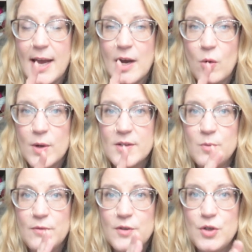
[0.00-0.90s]
I always
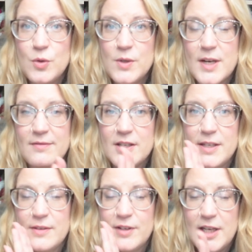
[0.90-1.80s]
move the Tuesday
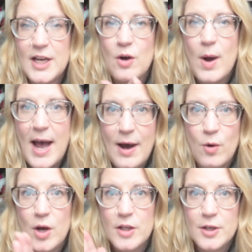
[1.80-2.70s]
video
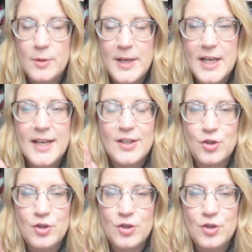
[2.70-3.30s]
out a little bit.